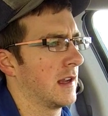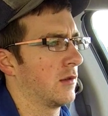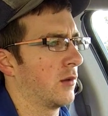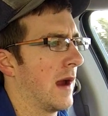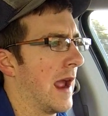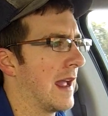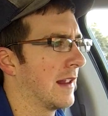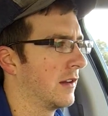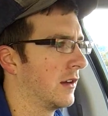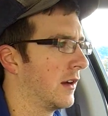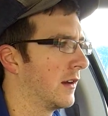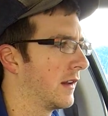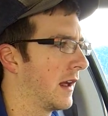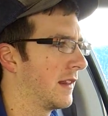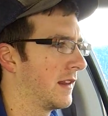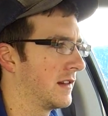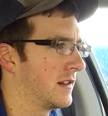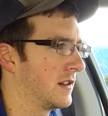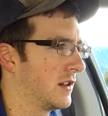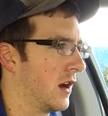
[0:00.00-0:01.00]
as I ragged on it
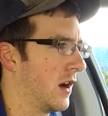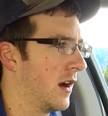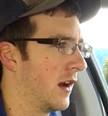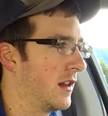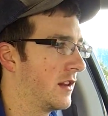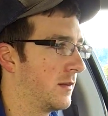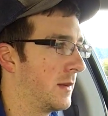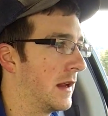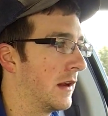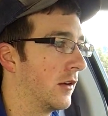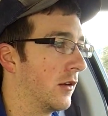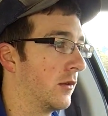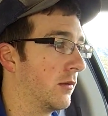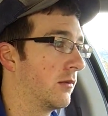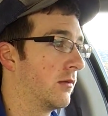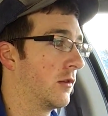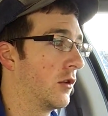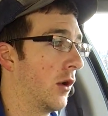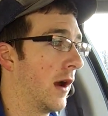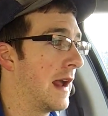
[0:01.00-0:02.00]
at the start, it's been
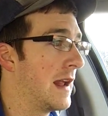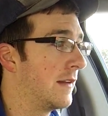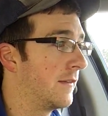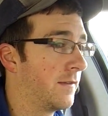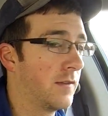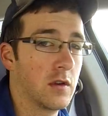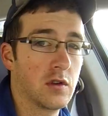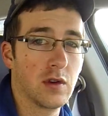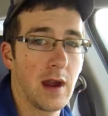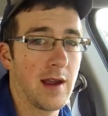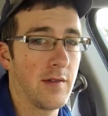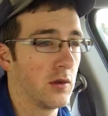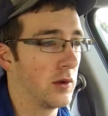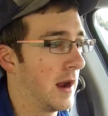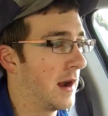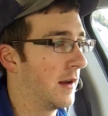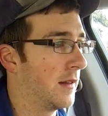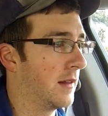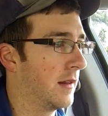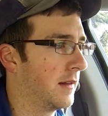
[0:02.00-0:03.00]
great for driving
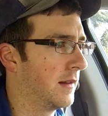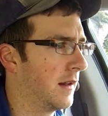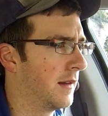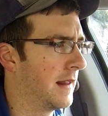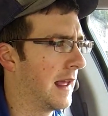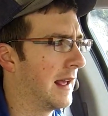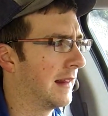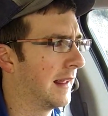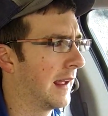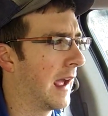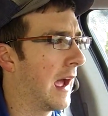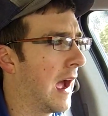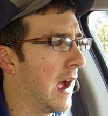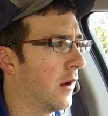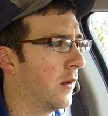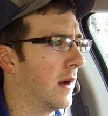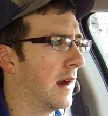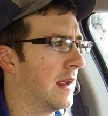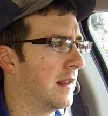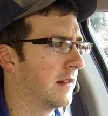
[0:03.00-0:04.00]
around on the LA
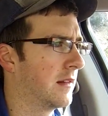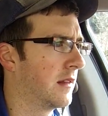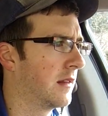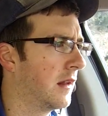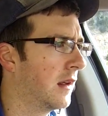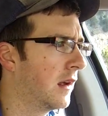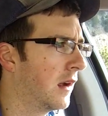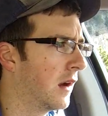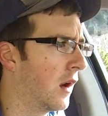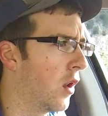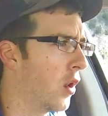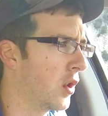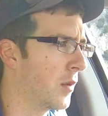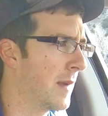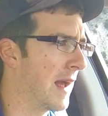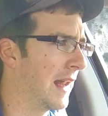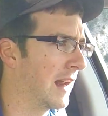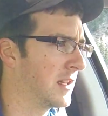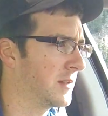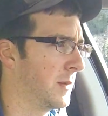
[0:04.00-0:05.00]
highways.
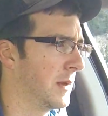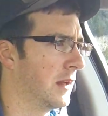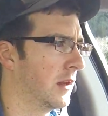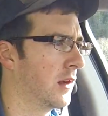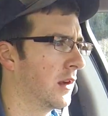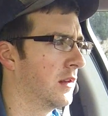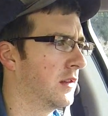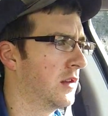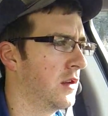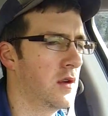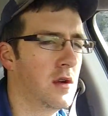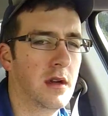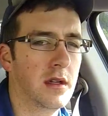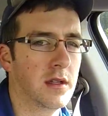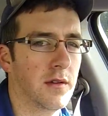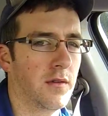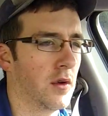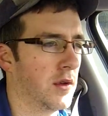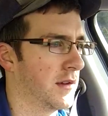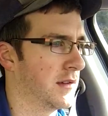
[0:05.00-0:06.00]
Automatic's been good too
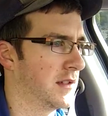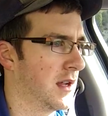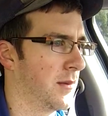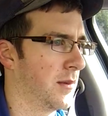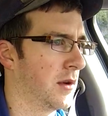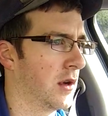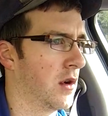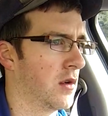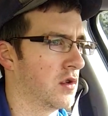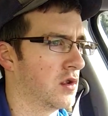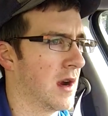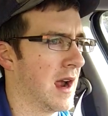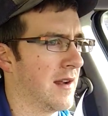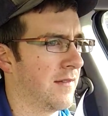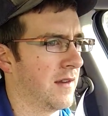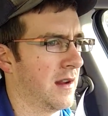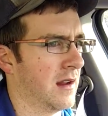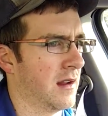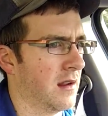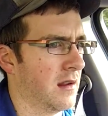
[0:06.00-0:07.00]
because of all the stop and go
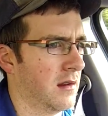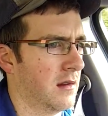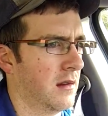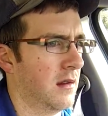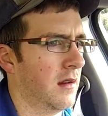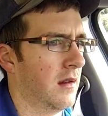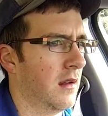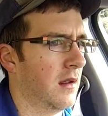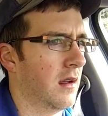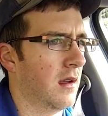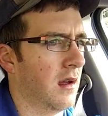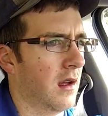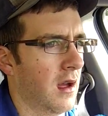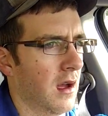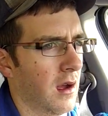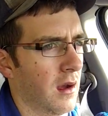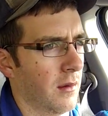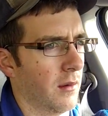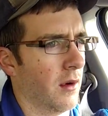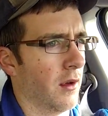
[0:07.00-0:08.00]
traffic.
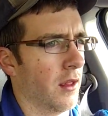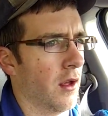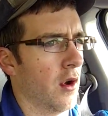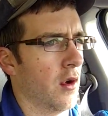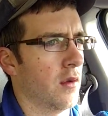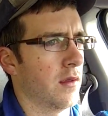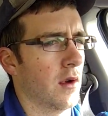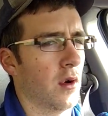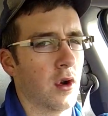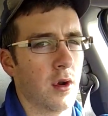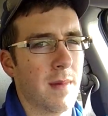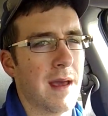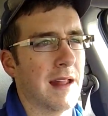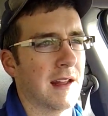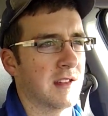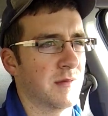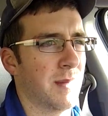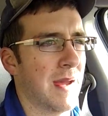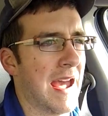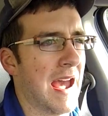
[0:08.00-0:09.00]
Although the
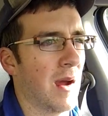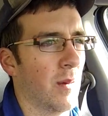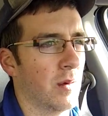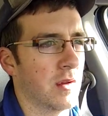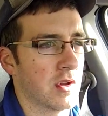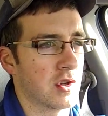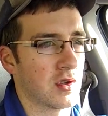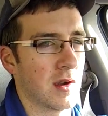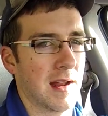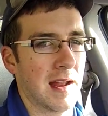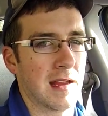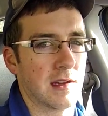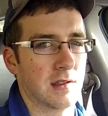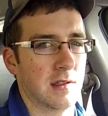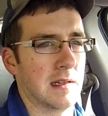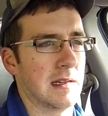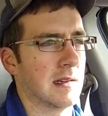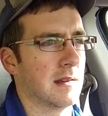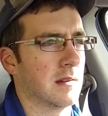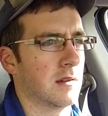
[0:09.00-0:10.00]
automatic's bad when you're trying to
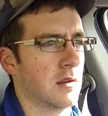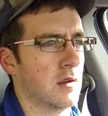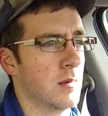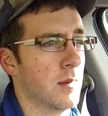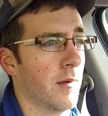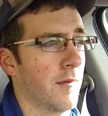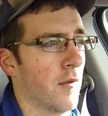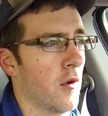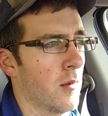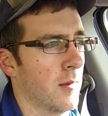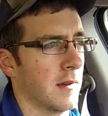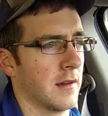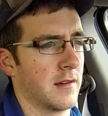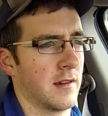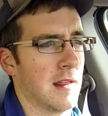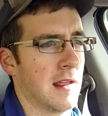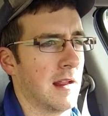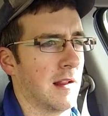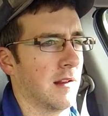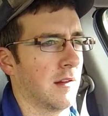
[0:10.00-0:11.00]
actually do performance
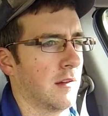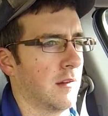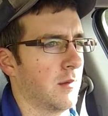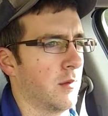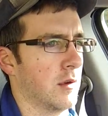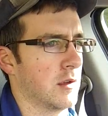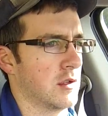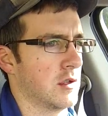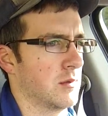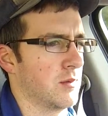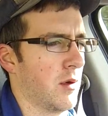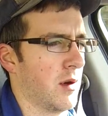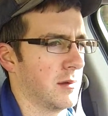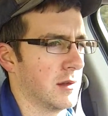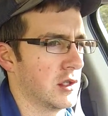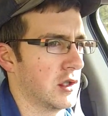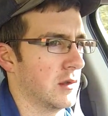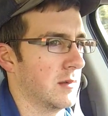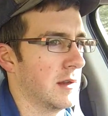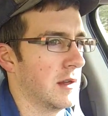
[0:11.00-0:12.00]
things, which you
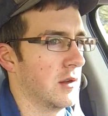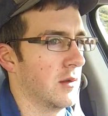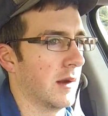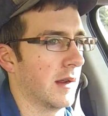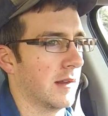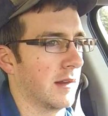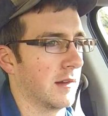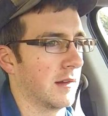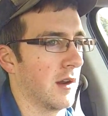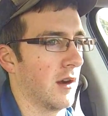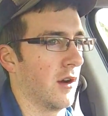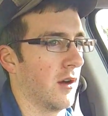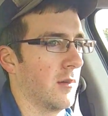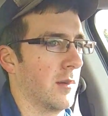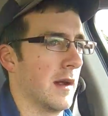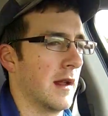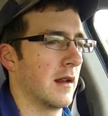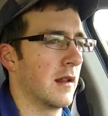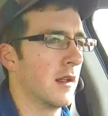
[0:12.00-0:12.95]
probably shouldn't be doing in this car.